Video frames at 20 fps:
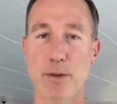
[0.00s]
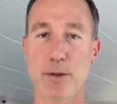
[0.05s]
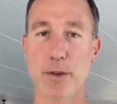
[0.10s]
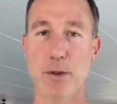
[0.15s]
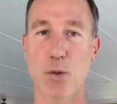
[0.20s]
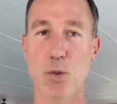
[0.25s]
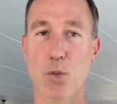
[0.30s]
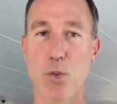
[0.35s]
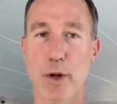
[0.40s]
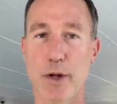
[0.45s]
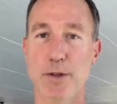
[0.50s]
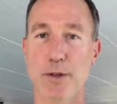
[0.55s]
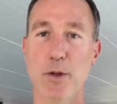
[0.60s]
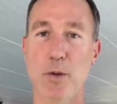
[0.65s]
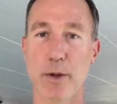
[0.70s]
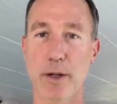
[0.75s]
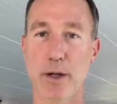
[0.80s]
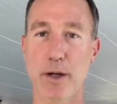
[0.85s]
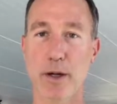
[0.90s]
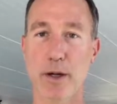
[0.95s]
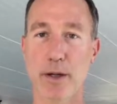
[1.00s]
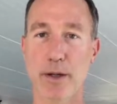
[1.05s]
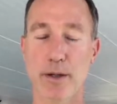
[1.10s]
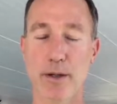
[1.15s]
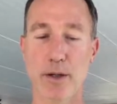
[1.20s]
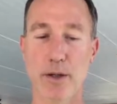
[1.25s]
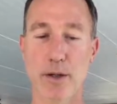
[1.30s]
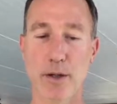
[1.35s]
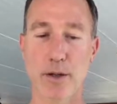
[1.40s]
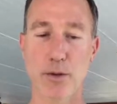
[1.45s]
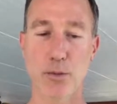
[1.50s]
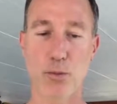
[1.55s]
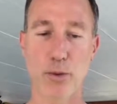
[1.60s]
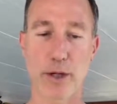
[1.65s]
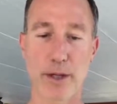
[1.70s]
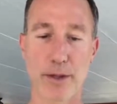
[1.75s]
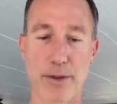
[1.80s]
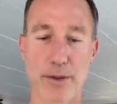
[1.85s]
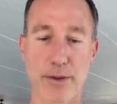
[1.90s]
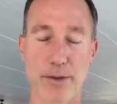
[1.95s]
you know, what is going on
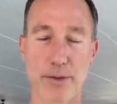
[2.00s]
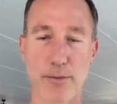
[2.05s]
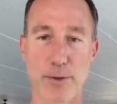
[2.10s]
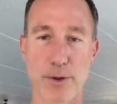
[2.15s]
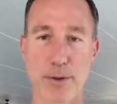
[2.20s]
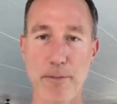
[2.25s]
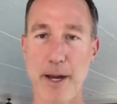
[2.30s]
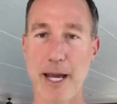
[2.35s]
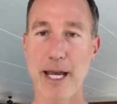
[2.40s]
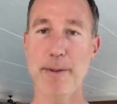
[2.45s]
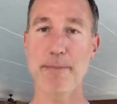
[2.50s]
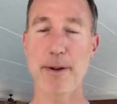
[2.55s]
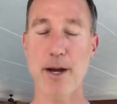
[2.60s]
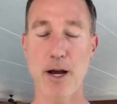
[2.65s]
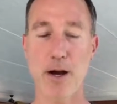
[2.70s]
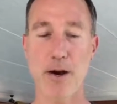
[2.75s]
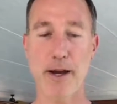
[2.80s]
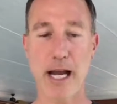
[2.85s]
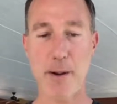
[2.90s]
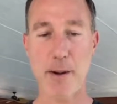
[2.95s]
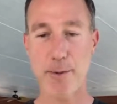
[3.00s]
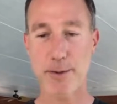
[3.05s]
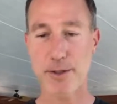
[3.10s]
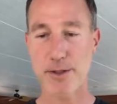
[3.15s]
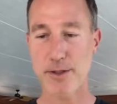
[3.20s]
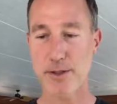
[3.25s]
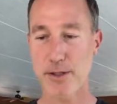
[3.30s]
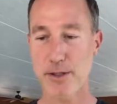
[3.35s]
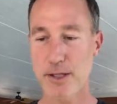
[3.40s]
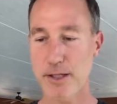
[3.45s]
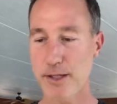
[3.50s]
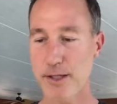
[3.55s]
with PayPal, how much